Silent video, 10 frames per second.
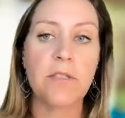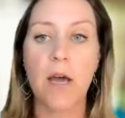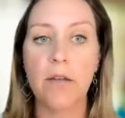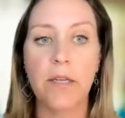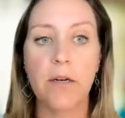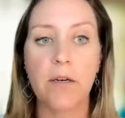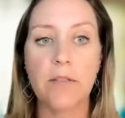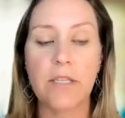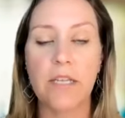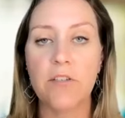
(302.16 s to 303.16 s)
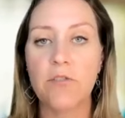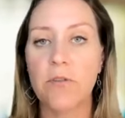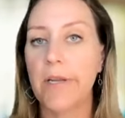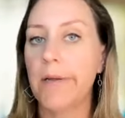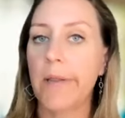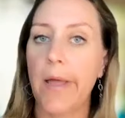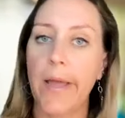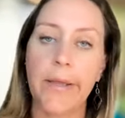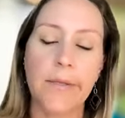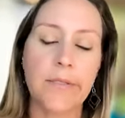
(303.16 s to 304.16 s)
thought leaders in the industry,
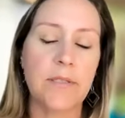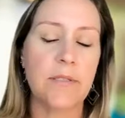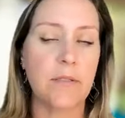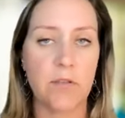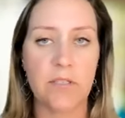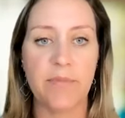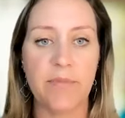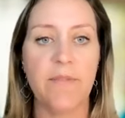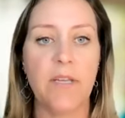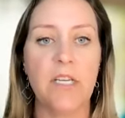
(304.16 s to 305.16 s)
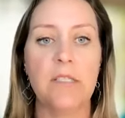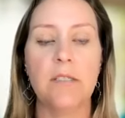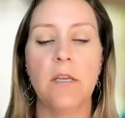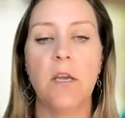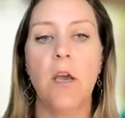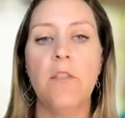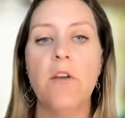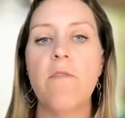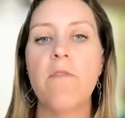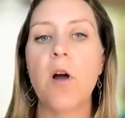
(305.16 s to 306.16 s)
clients, those types of things.
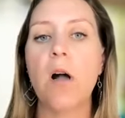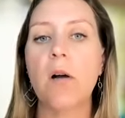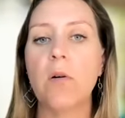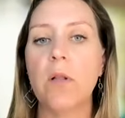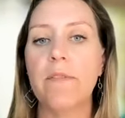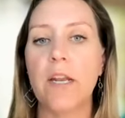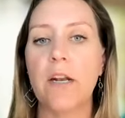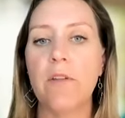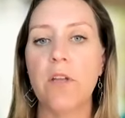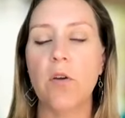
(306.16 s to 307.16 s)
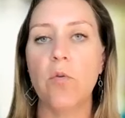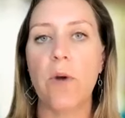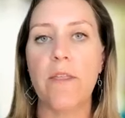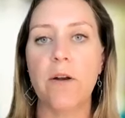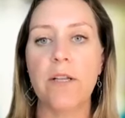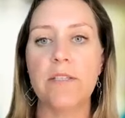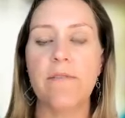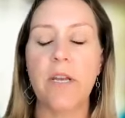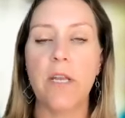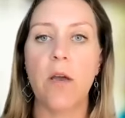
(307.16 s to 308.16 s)
The overall goal of the interview, whether it is a
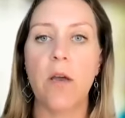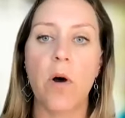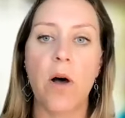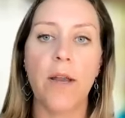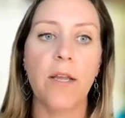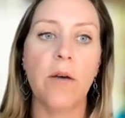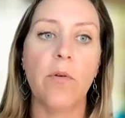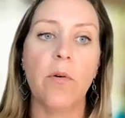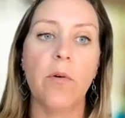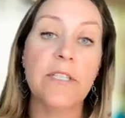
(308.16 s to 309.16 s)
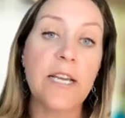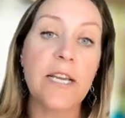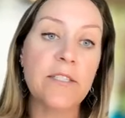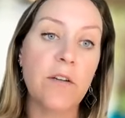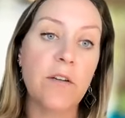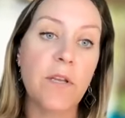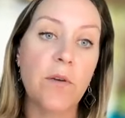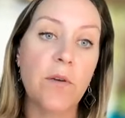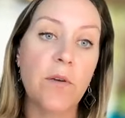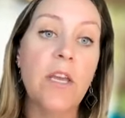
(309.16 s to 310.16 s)
video, audio, or text
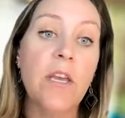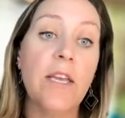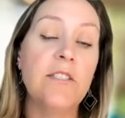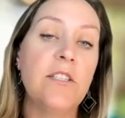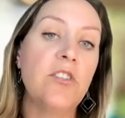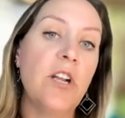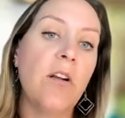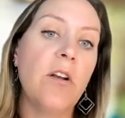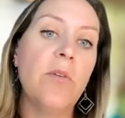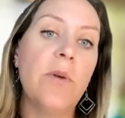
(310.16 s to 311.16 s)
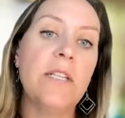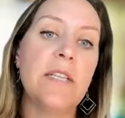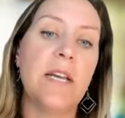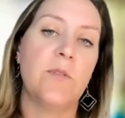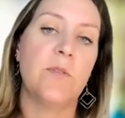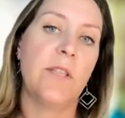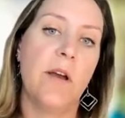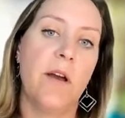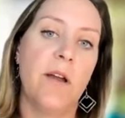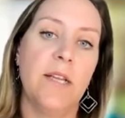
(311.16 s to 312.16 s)
interview, is to share new insights with
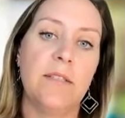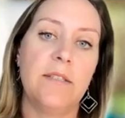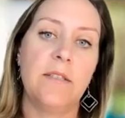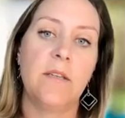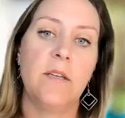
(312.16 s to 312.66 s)
the audience.